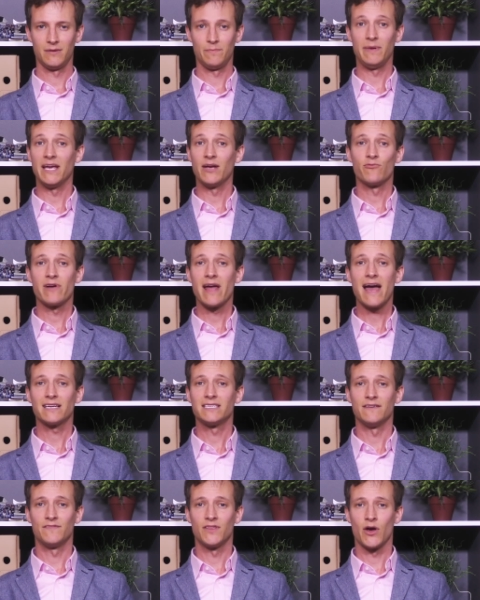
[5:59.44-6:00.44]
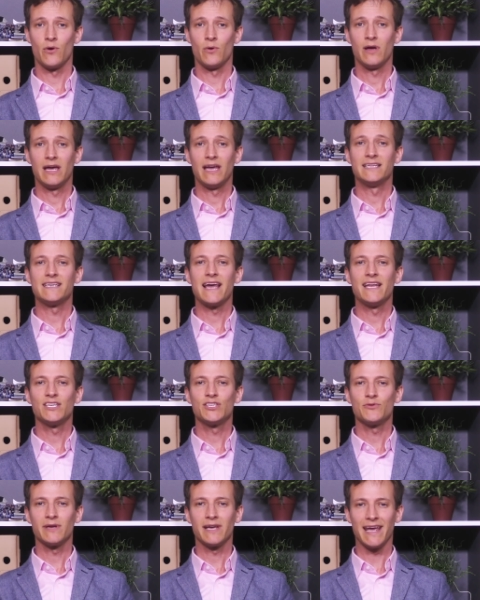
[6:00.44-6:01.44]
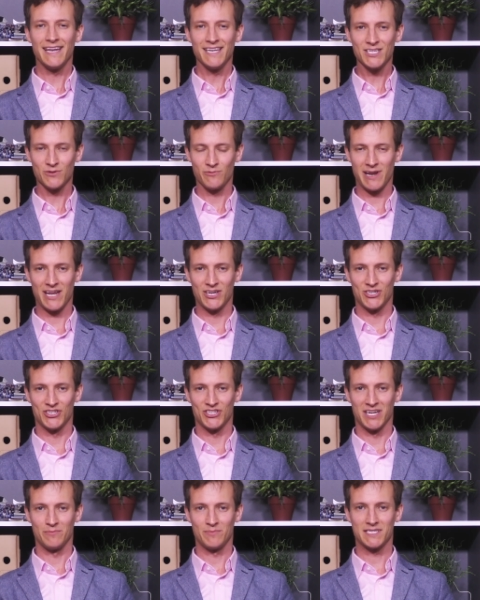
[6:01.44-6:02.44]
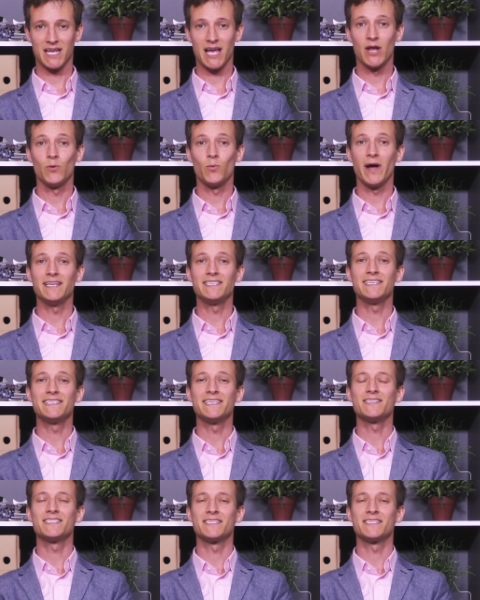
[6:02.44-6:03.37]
Being reactive, though, is entering into relationships and waiting till